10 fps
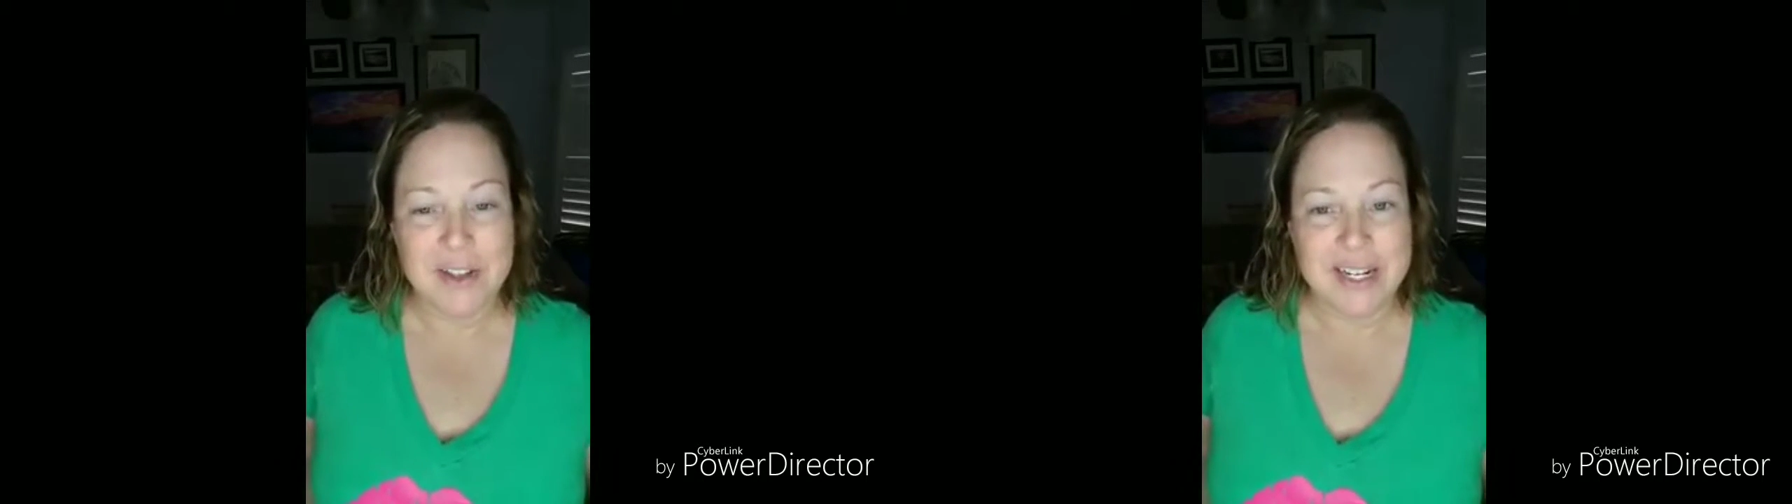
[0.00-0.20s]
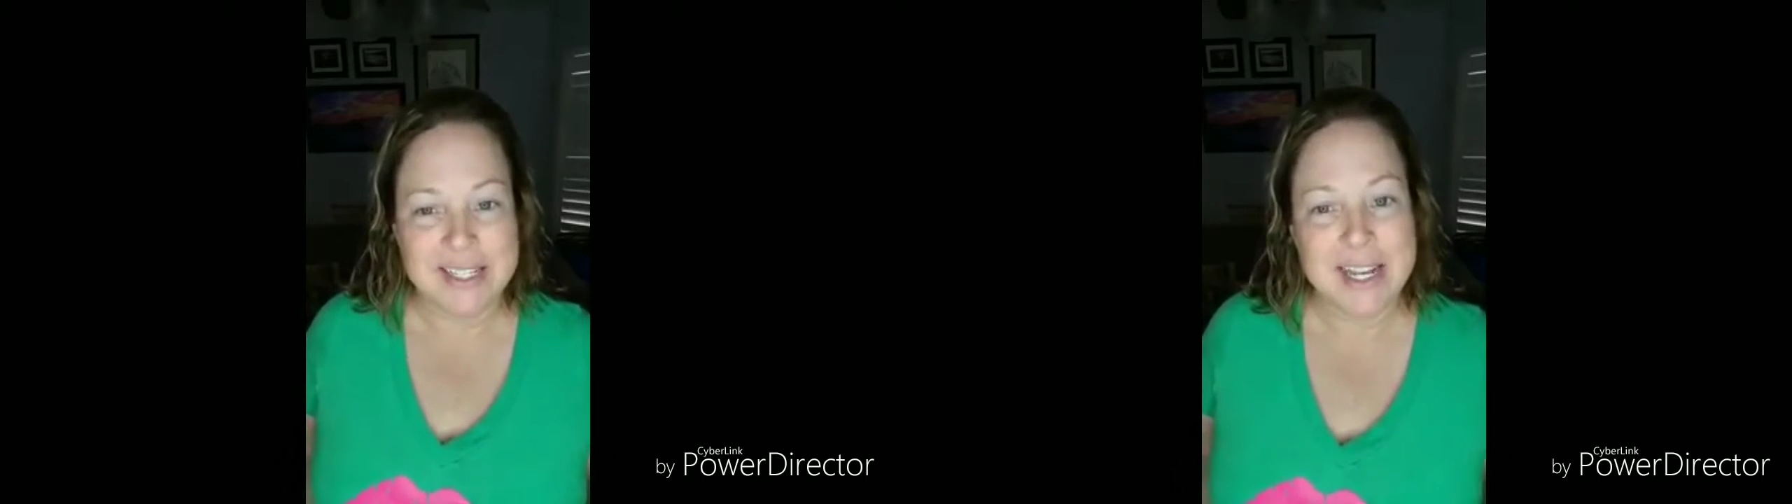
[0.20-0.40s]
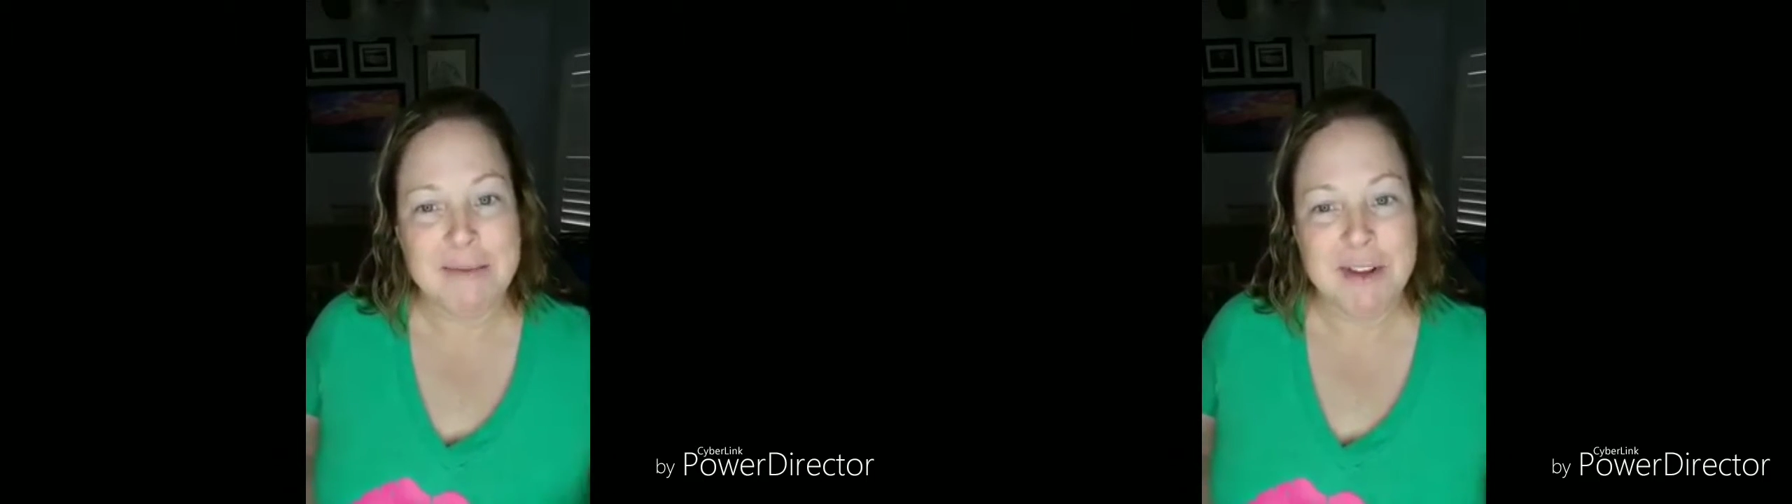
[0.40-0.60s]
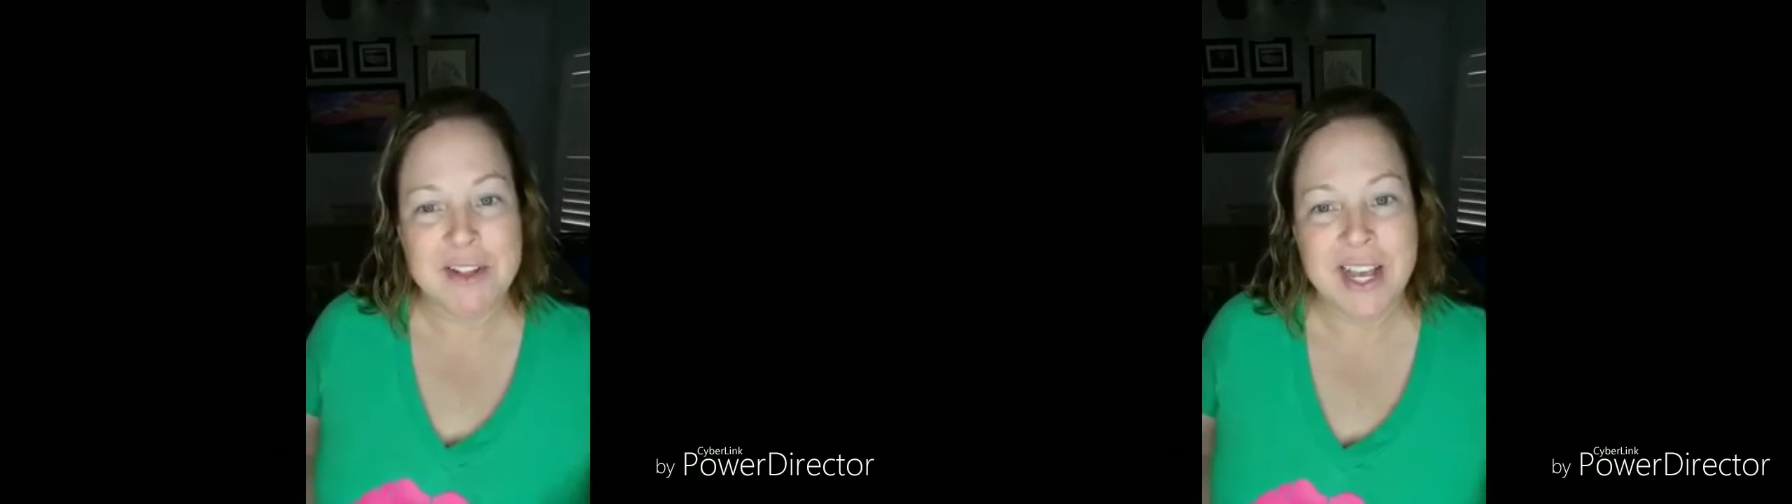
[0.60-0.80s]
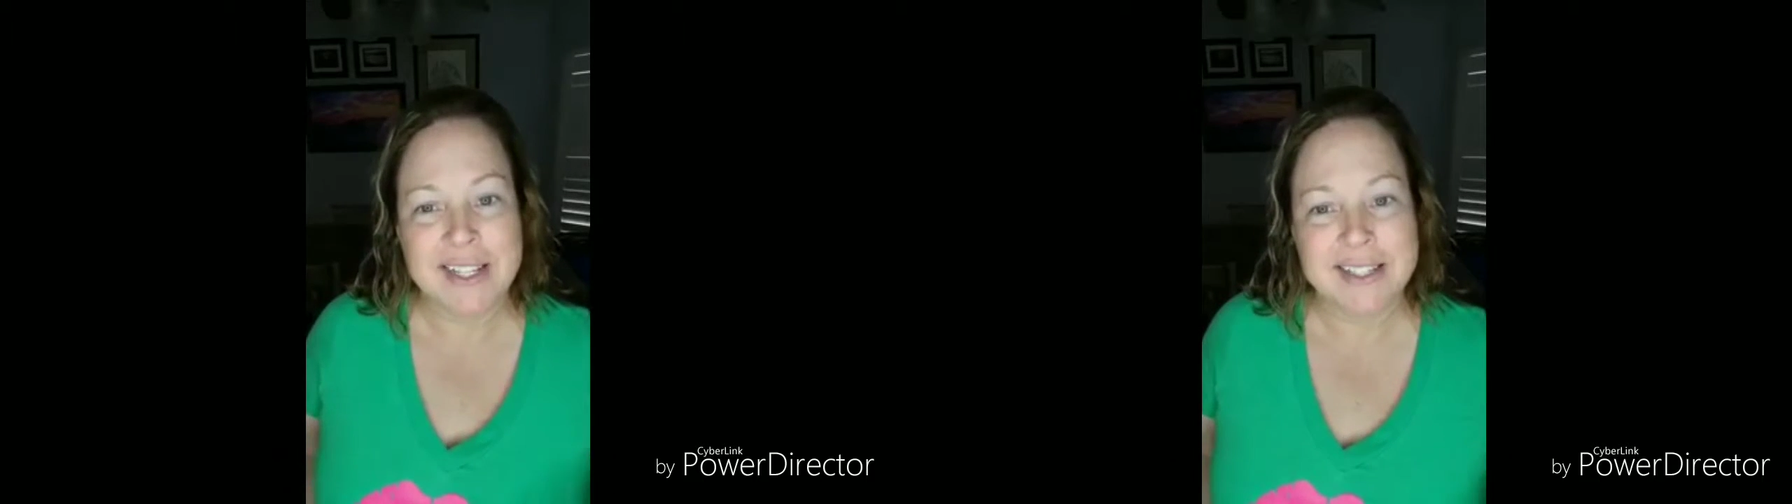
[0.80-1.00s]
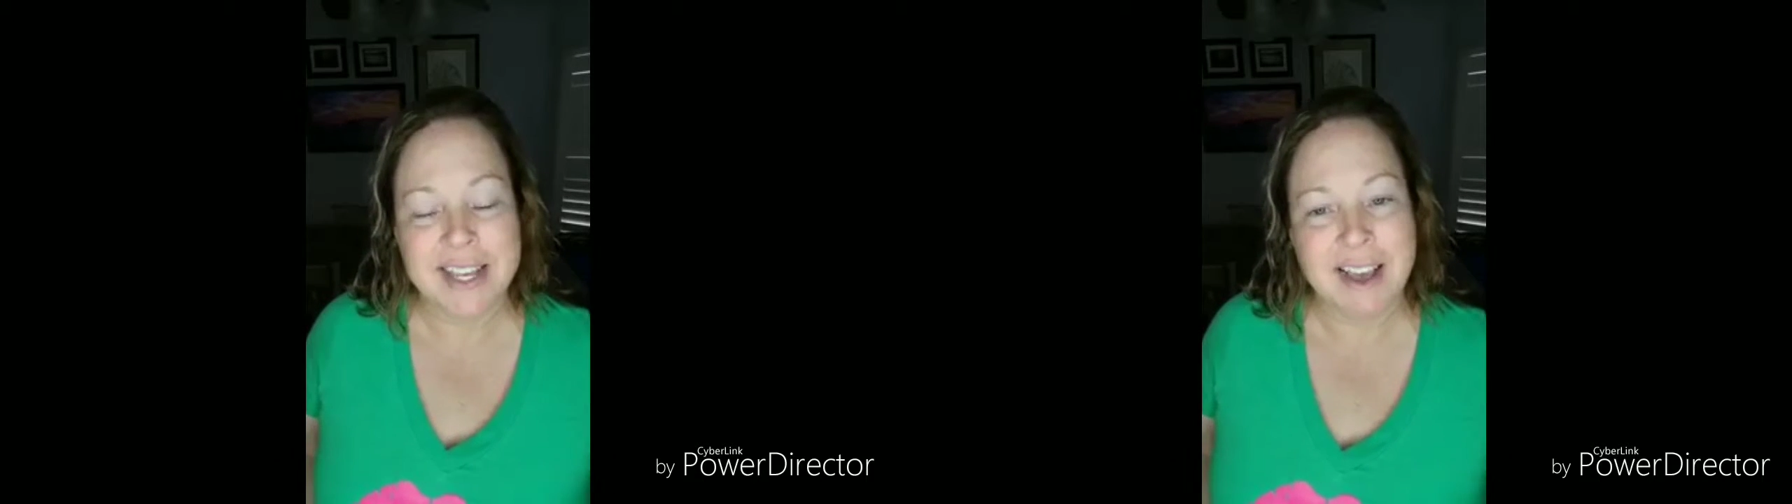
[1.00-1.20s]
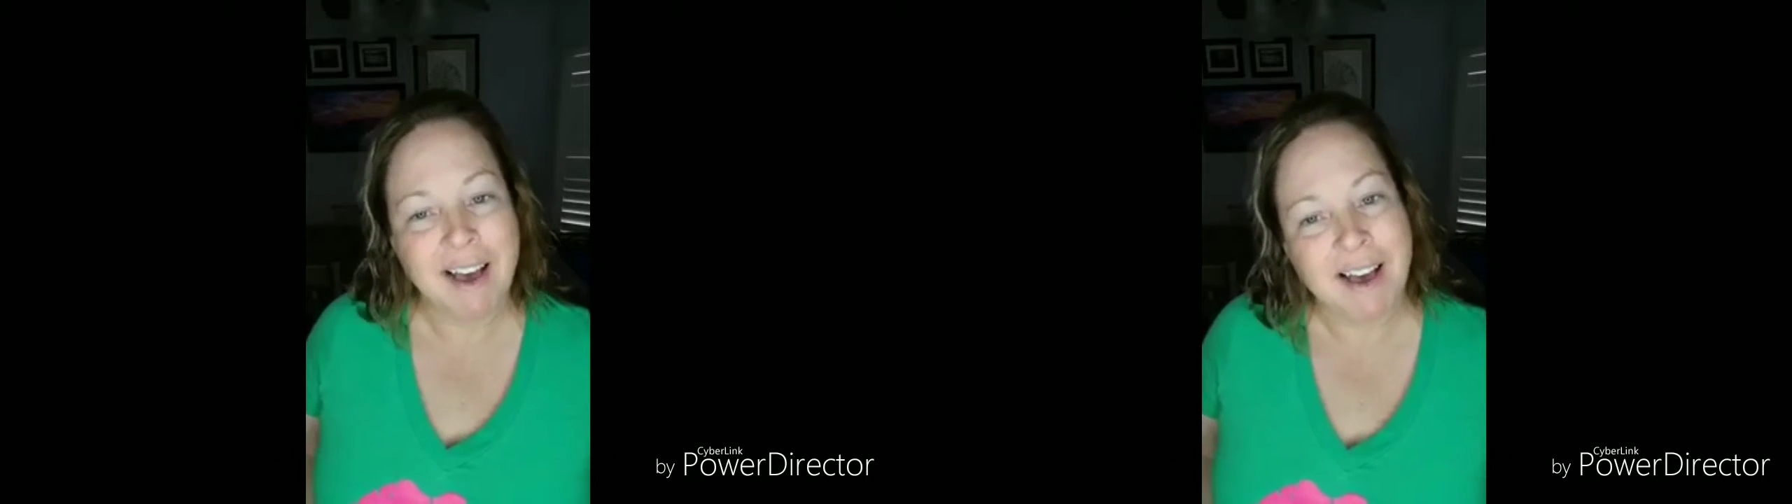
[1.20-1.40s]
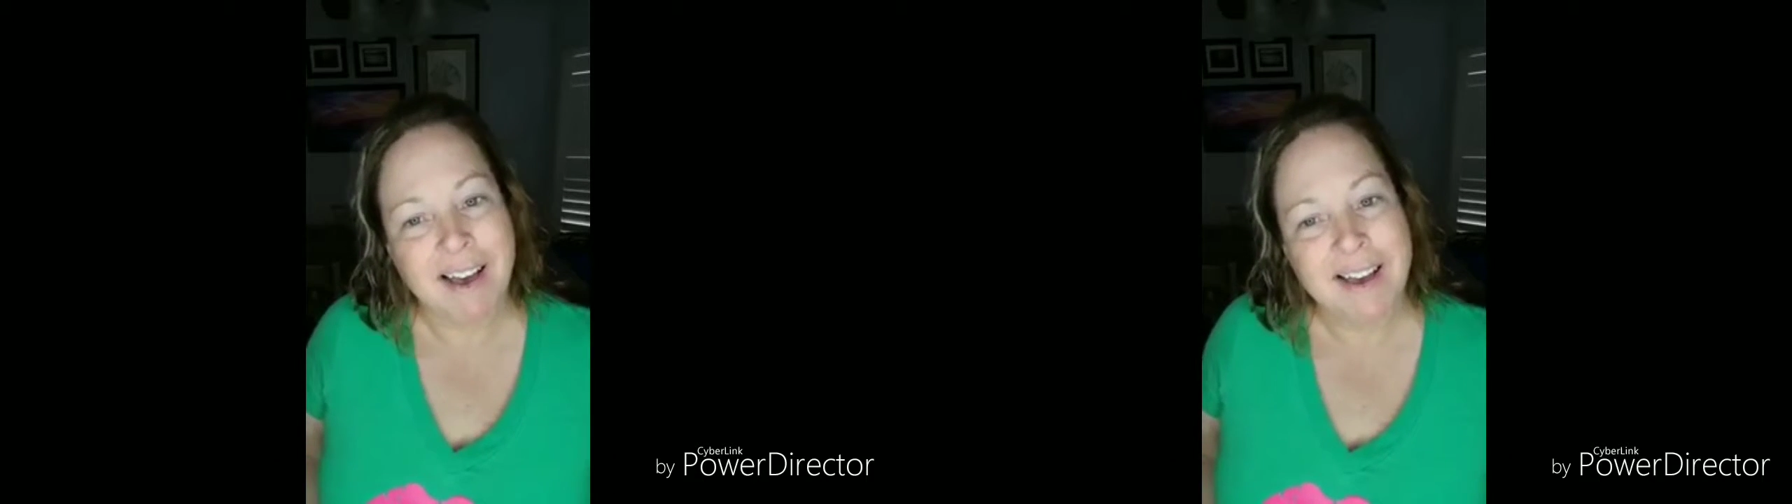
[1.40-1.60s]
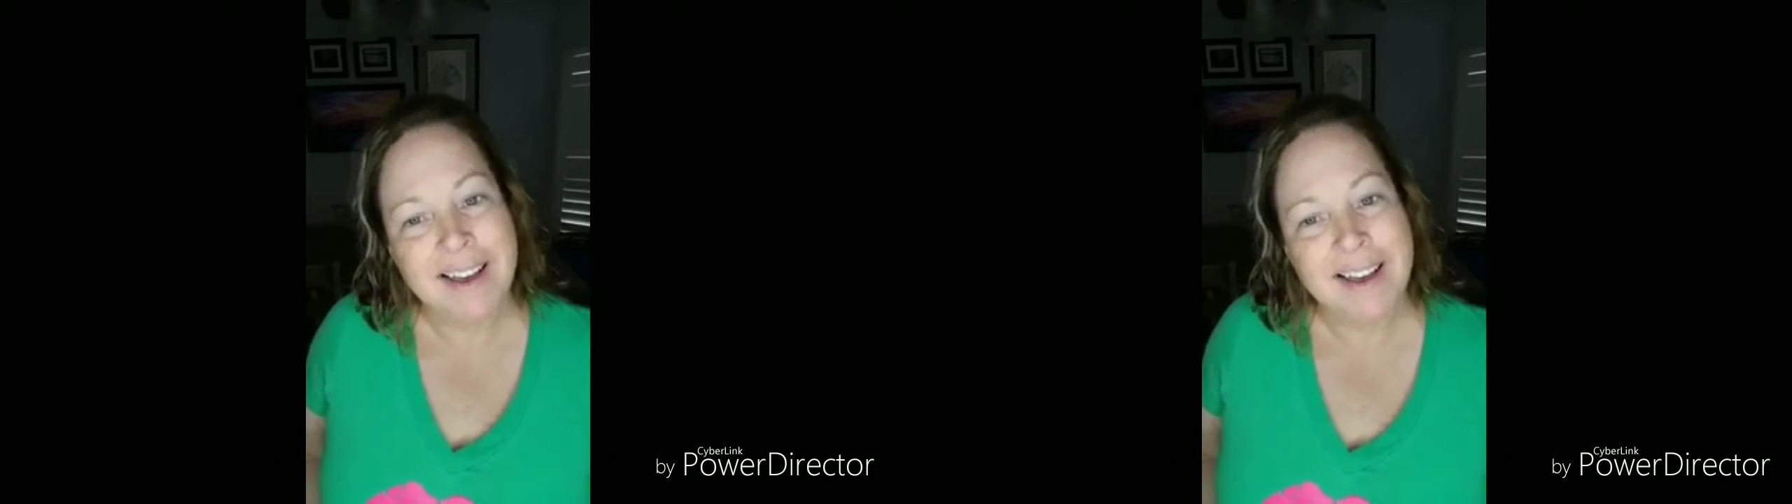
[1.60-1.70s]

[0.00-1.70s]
So next time you dust, think, oh,